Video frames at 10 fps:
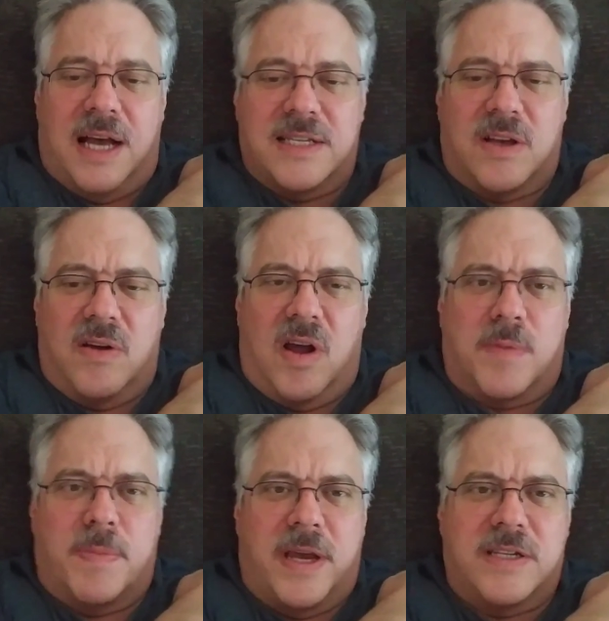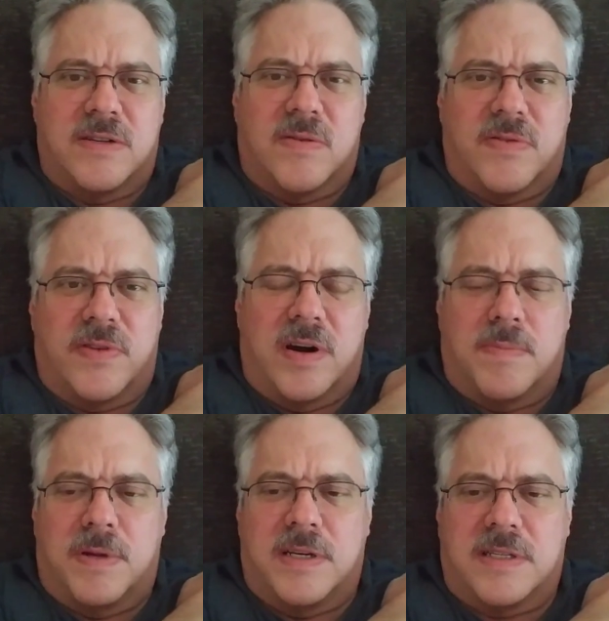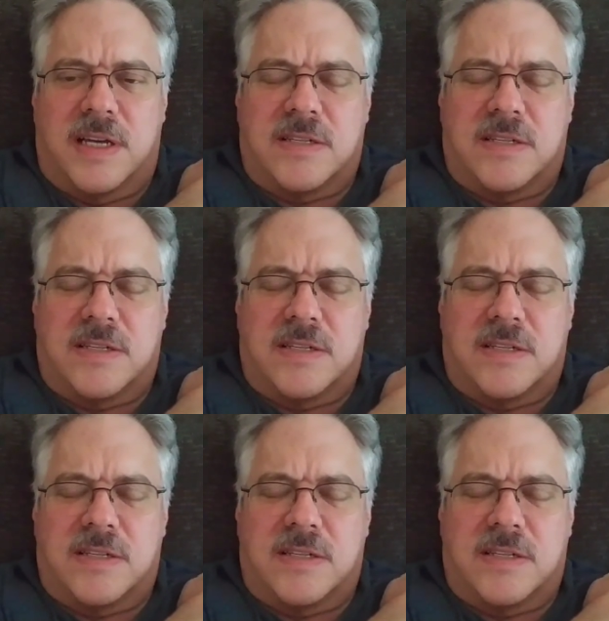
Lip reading: I saw an occupational therapist.